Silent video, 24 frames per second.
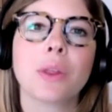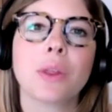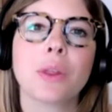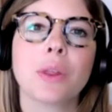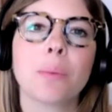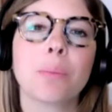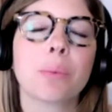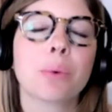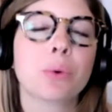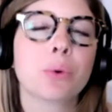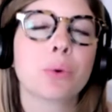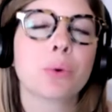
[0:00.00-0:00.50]

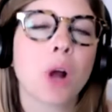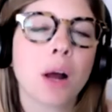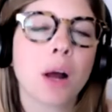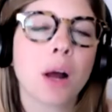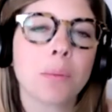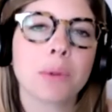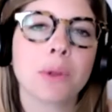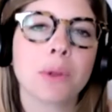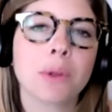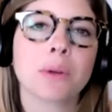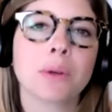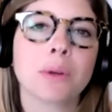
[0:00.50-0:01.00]
the
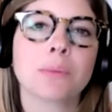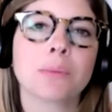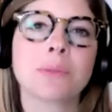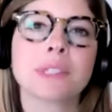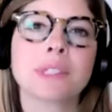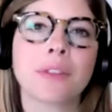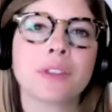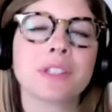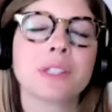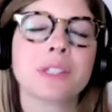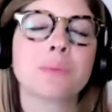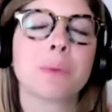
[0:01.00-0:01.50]
problems
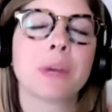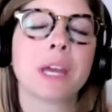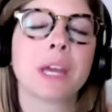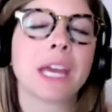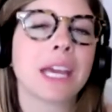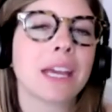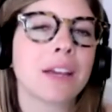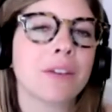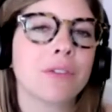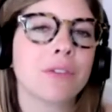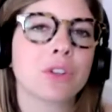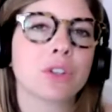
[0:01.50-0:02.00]
that this
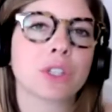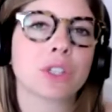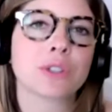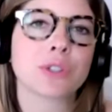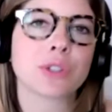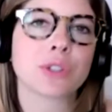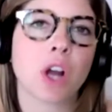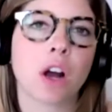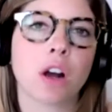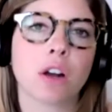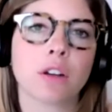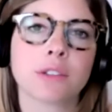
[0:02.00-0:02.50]
behavior
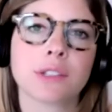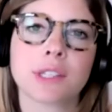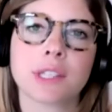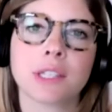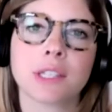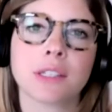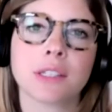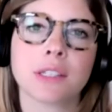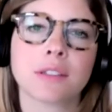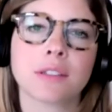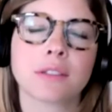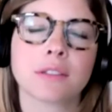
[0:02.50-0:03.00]
is
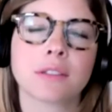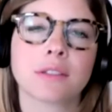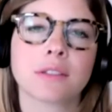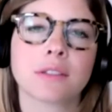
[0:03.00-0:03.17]
causing.